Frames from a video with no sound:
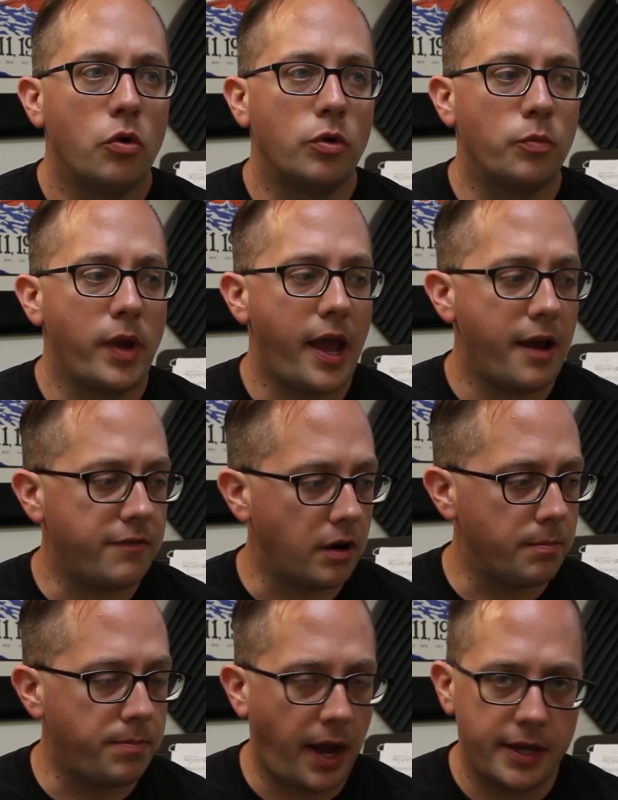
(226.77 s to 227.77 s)
when we have
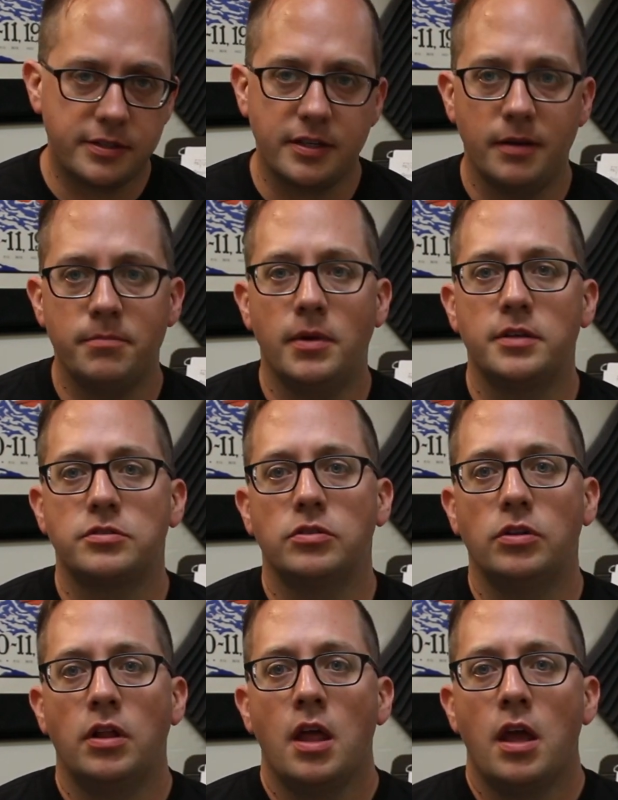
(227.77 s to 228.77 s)
our bicep
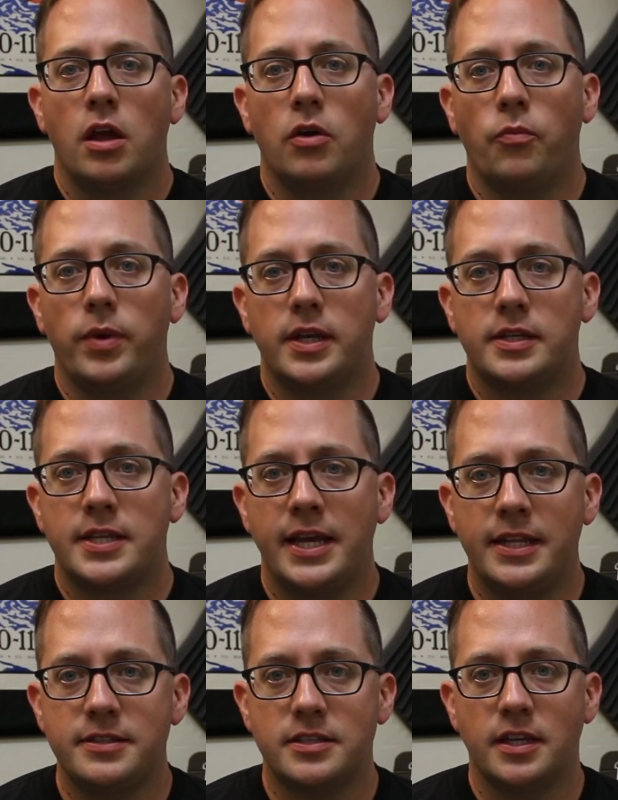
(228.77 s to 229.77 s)
muscle and we
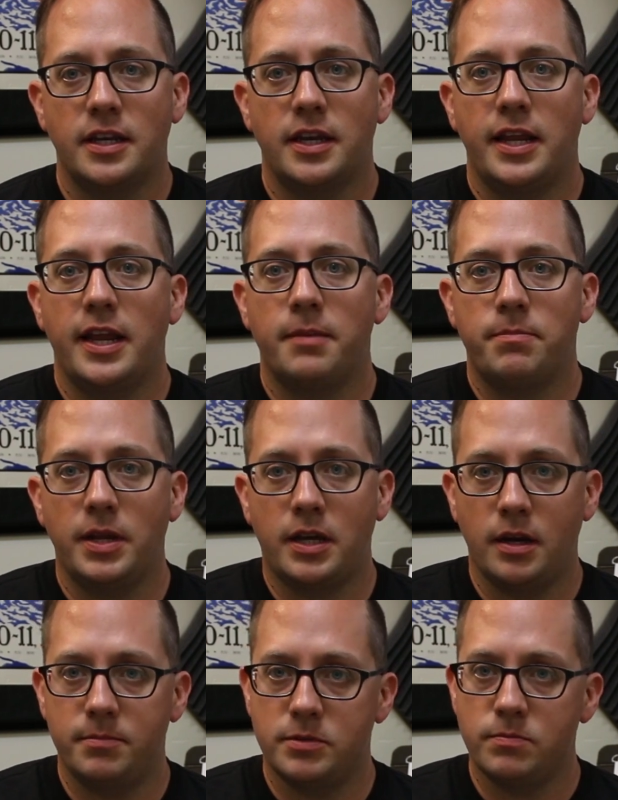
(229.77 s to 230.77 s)
tense it, it
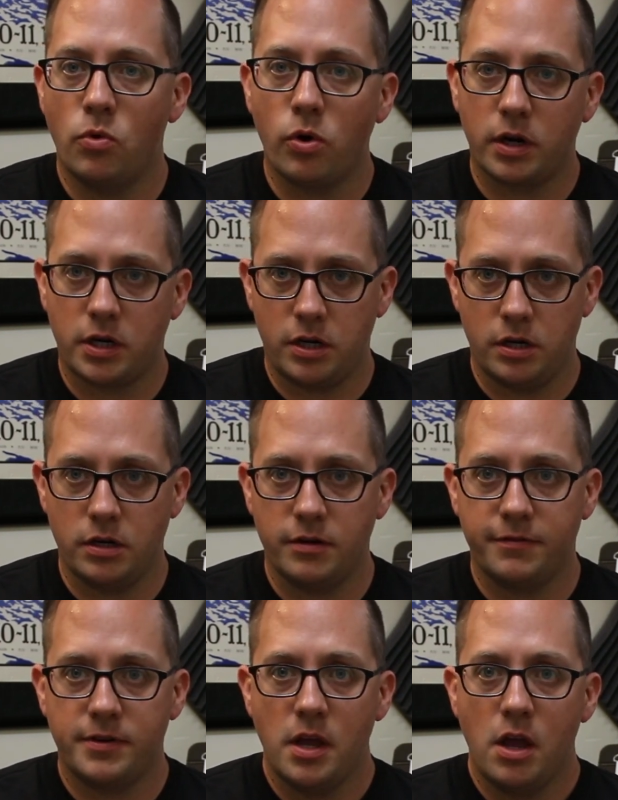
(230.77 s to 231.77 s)
becomes more
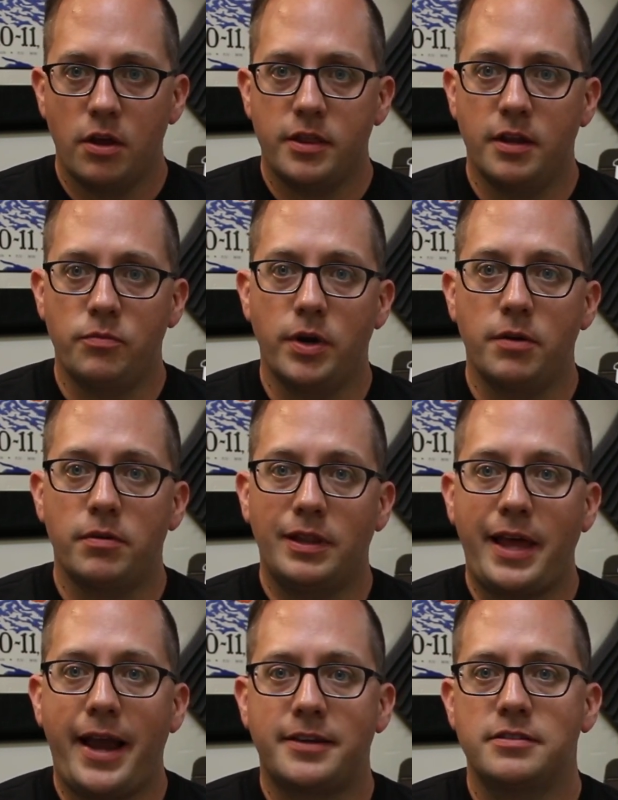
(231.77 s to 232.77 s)
curved. Then when it
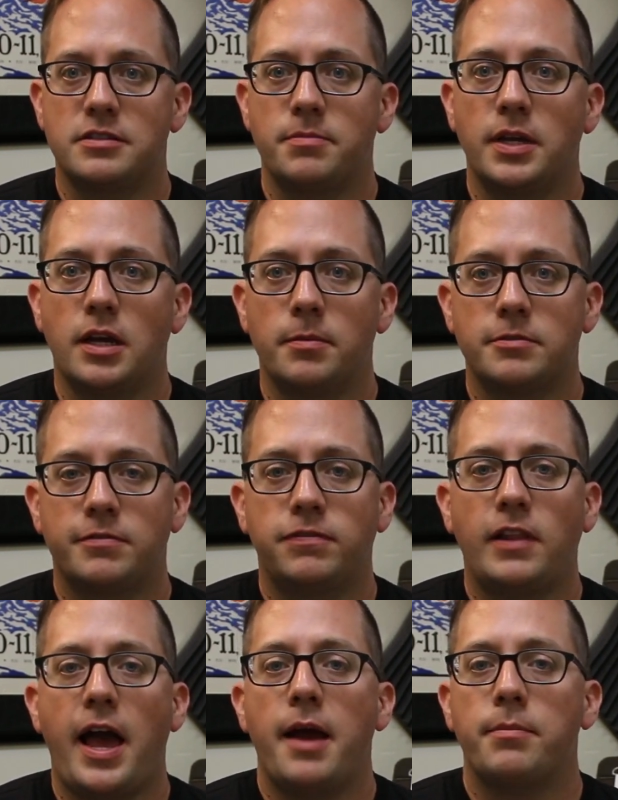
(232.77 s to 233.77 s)
relaxes, it becomes
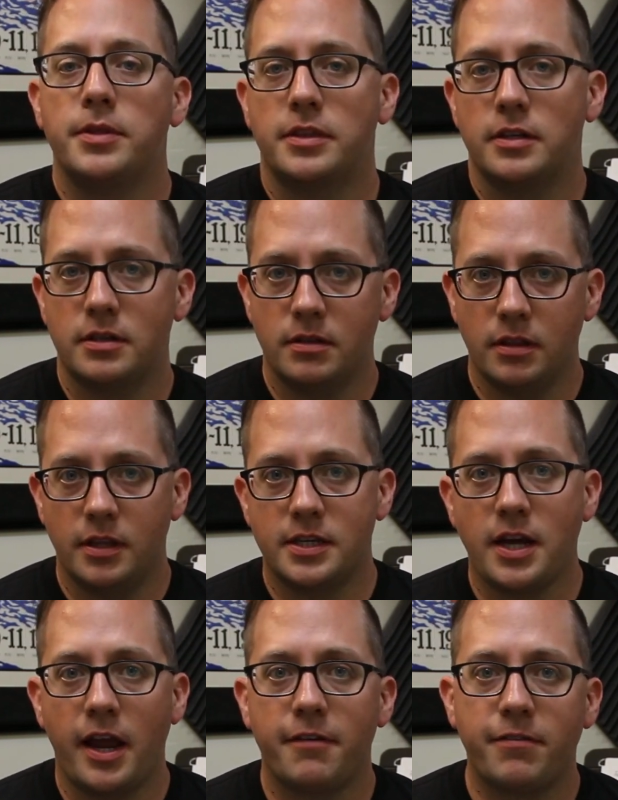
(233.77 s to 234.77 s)
flat. But the
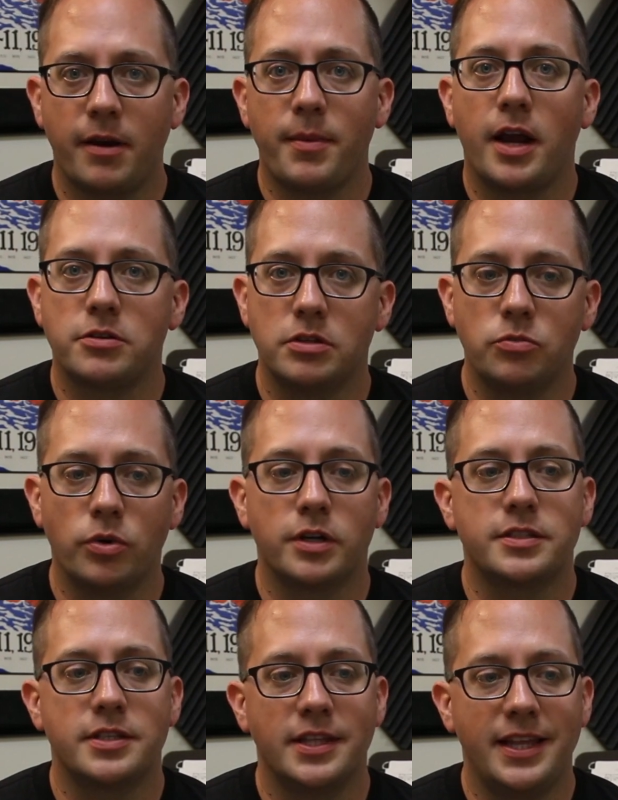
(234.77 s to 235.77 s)
diaphragm actually
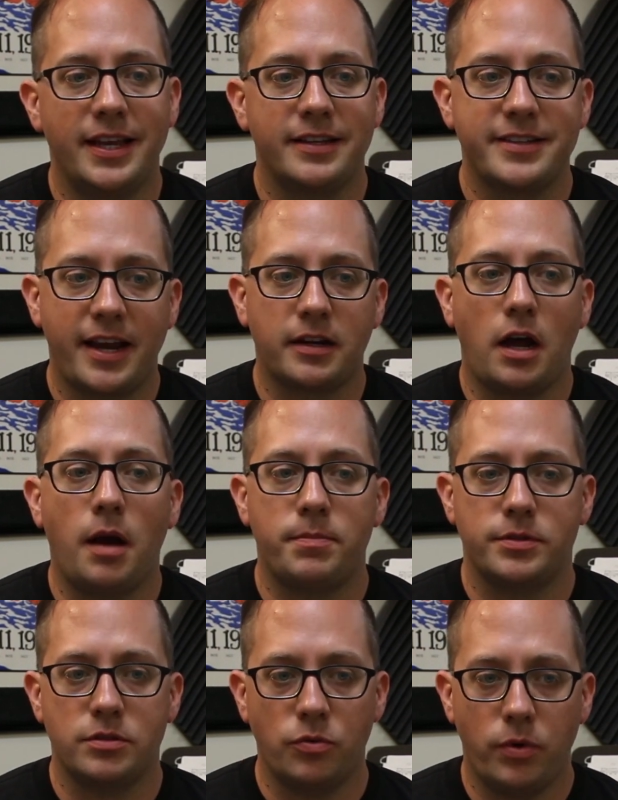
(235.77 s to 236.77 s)
works in the exact
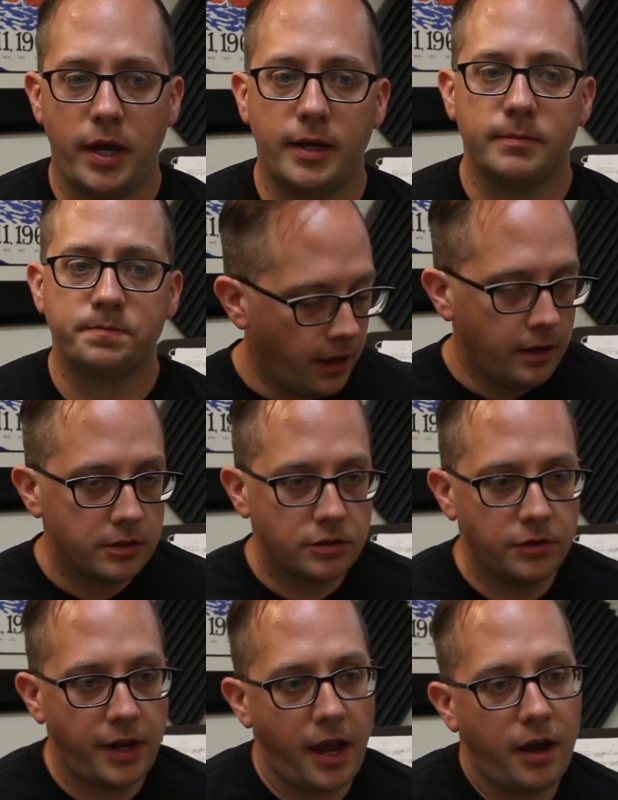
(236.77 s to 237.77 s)
opposite way.
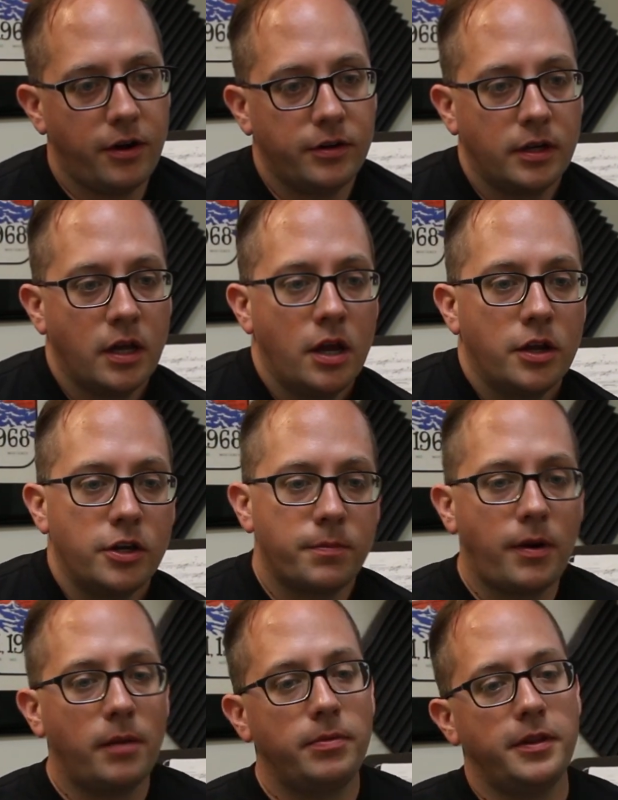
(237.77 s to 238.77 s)
So now you're
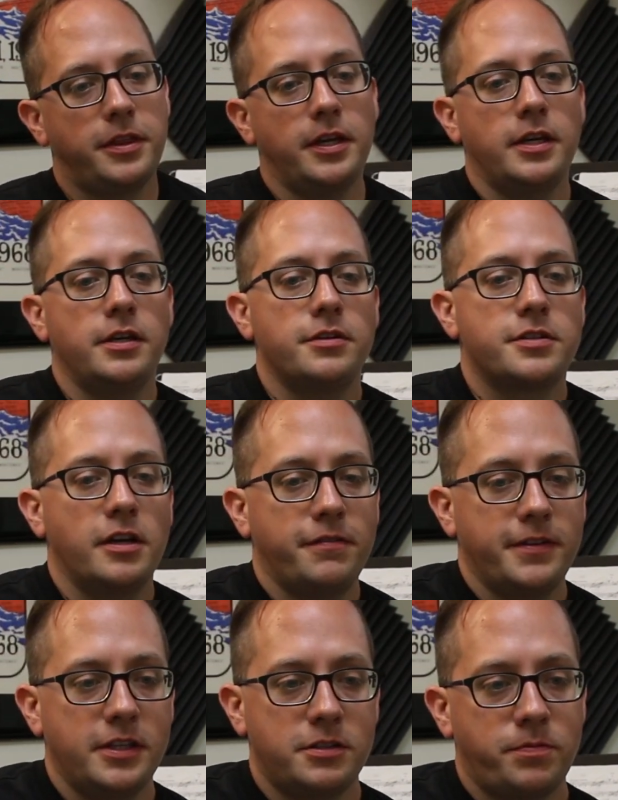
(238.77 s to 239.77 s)
probably thinking to yourself
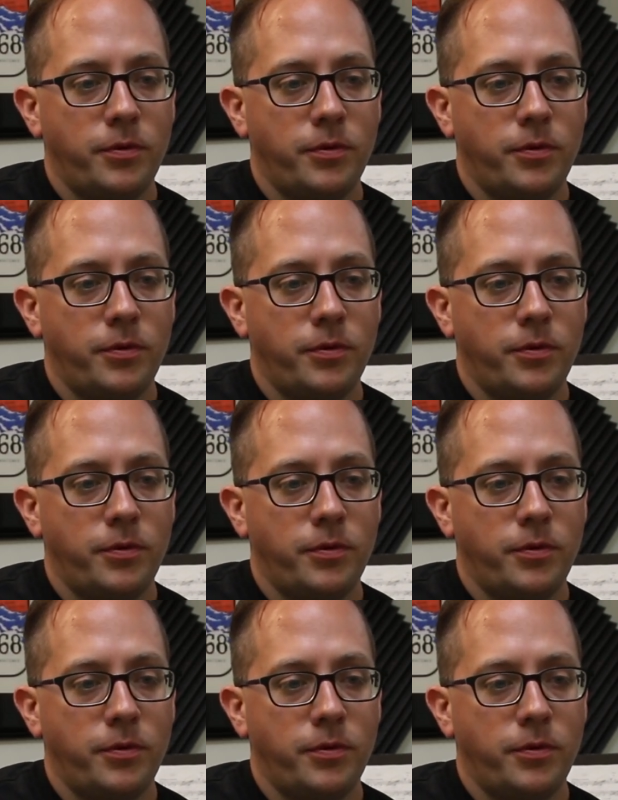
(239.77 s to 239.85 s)
at this